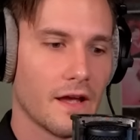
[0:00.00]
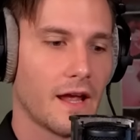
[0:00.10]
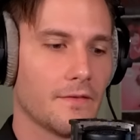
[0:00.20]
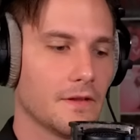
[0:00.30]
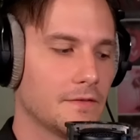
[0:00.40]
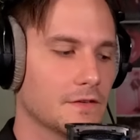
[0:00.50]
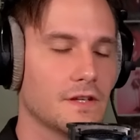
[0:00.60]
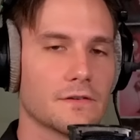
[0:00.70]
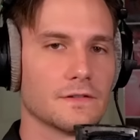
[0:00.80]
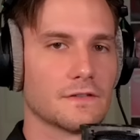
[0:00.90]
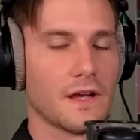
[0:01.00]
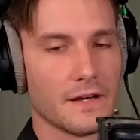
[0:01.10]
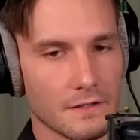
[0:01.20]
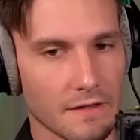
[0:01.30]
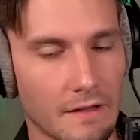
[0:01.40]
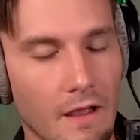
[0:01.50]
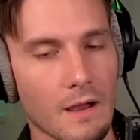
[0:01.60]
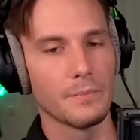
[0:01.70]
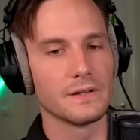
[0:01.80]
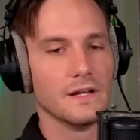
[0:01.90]
and the secret society and all that.
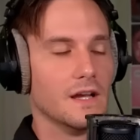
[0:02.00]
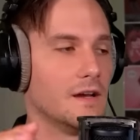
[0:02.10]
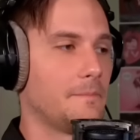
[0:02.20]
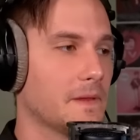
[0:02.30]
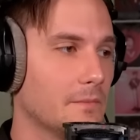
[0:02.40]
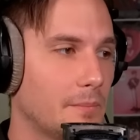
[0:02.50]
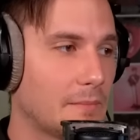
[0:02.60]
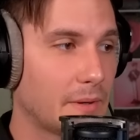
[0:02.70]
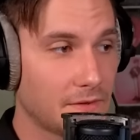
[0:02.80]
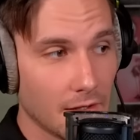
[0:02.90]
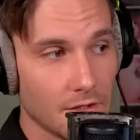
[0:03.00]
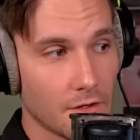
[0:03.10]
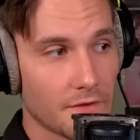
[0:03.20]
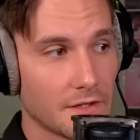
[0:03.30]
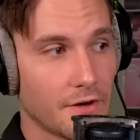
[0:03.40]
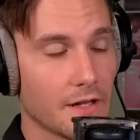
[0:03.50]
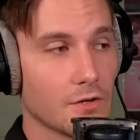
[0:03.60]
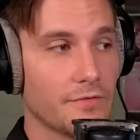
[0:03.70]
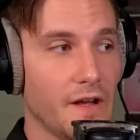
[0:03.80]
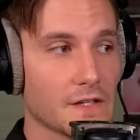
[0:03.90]
But then, you know, they try to go
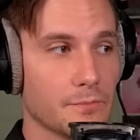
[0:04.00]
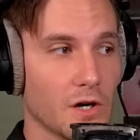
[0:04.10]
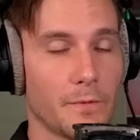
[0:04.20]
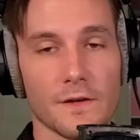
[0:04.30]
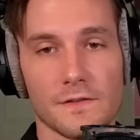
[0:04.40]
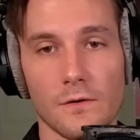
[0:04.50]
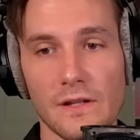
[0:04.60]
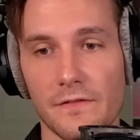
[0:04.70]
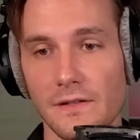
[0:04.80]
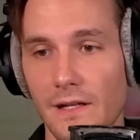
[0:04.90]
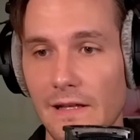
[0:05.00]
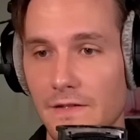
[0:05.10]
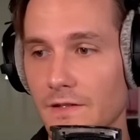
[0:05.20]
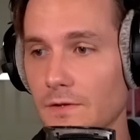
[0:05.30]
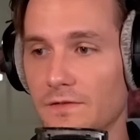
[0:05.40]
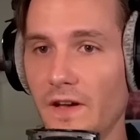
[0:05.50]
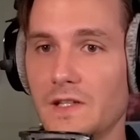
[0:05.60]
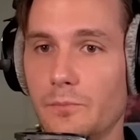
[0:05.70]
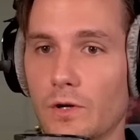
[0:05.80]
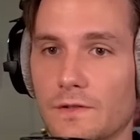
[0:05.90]
to Facebook because the only thing they listen to is Facebook.